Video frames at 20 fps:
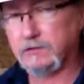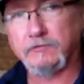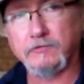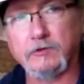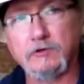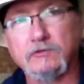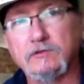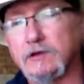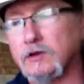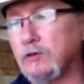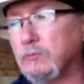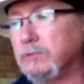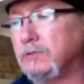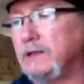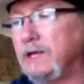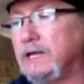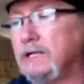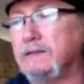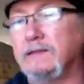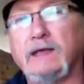first
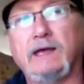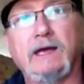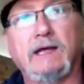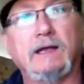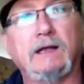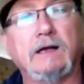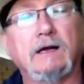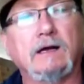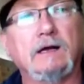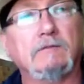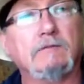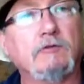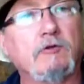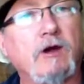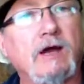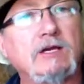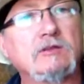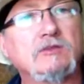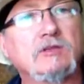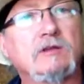airplane that
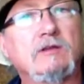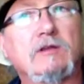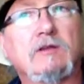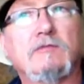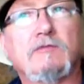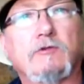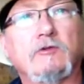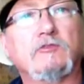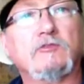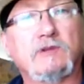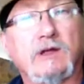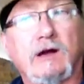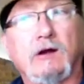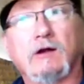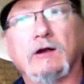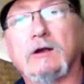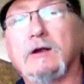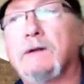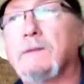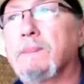crashed into the first tower.